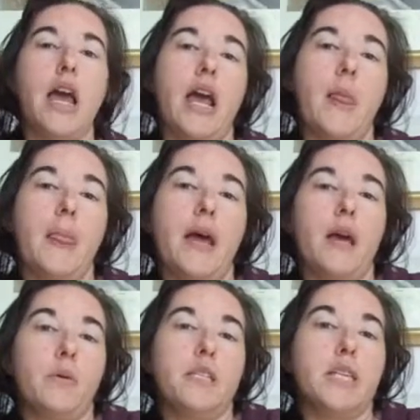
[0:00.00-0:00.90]
and
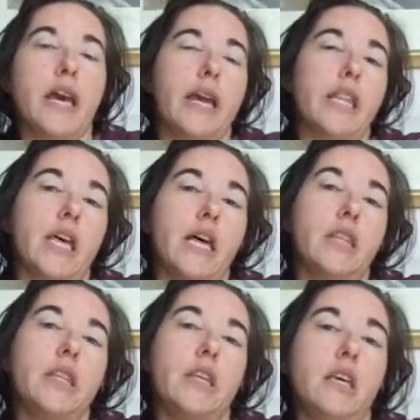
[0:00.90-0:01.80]
they were saying
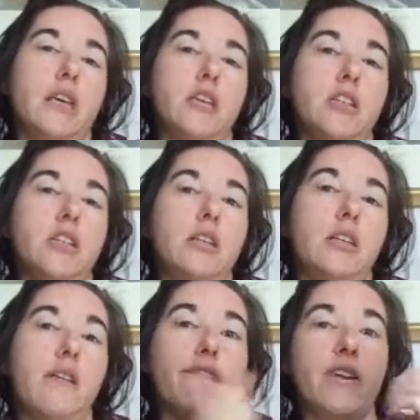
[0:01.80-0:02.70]
that the
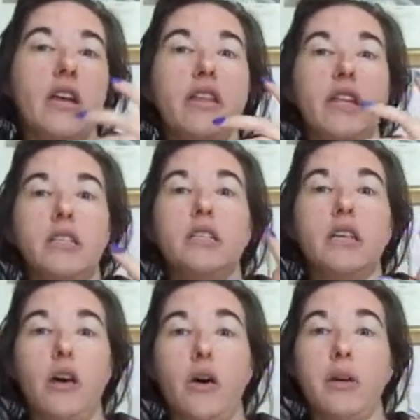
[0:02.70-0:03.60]
fair that
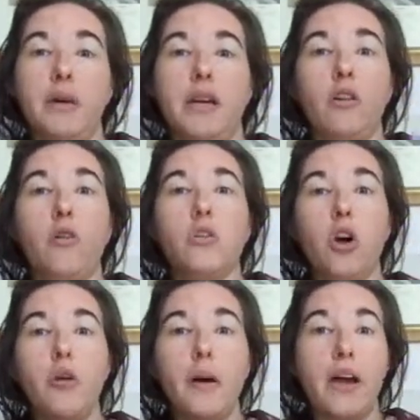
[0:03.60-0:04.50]
is going to be in
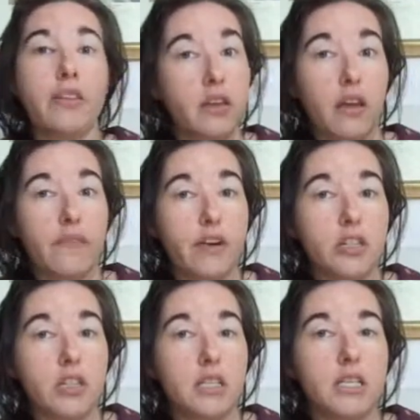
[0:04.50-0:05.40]
October at the
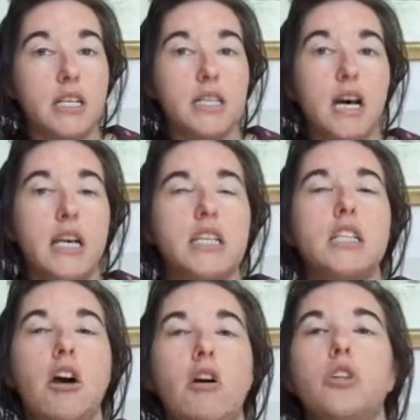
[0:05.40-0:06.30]
Convention Centre
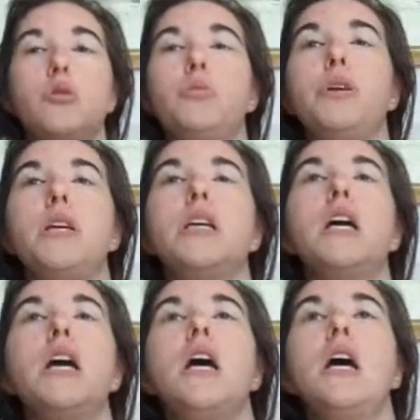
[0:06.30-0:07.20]
is going to
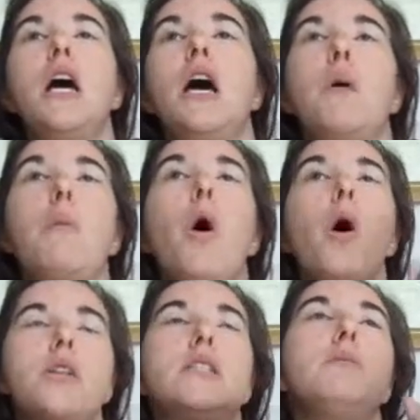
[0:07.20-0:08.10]
be
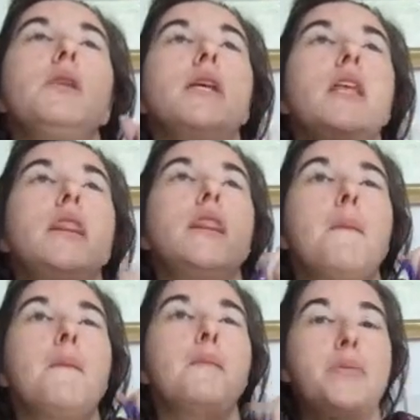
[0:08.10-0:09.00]
possibly
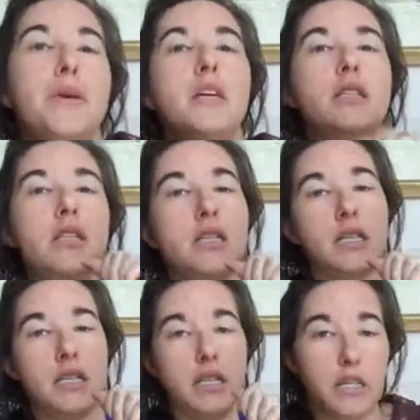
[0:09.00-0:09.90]
the
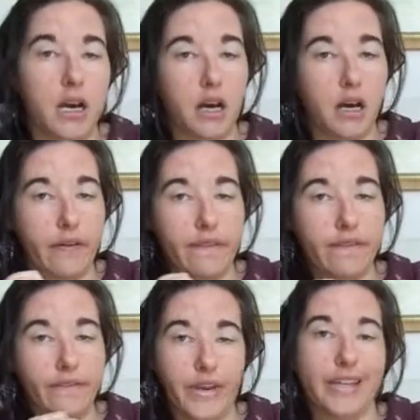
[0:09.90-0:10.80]
biggest yarn
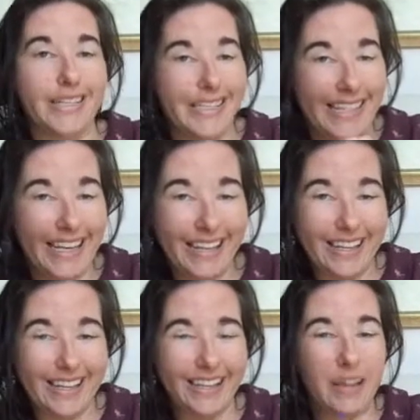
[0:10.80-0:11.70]
fest
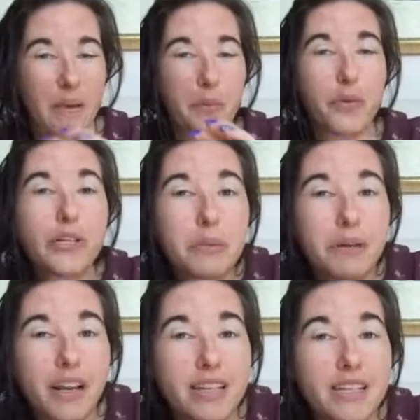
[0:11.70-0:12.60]
that
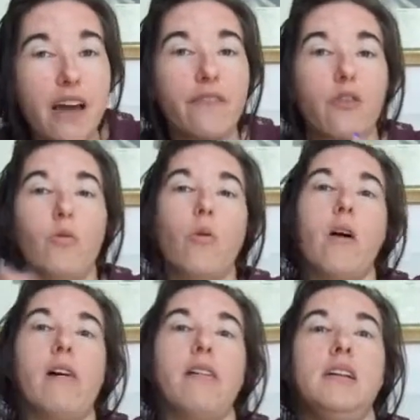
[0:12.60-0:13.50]
Brisbane has had for a
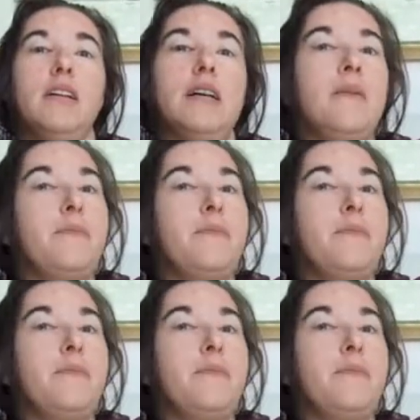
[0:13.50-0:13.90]
while.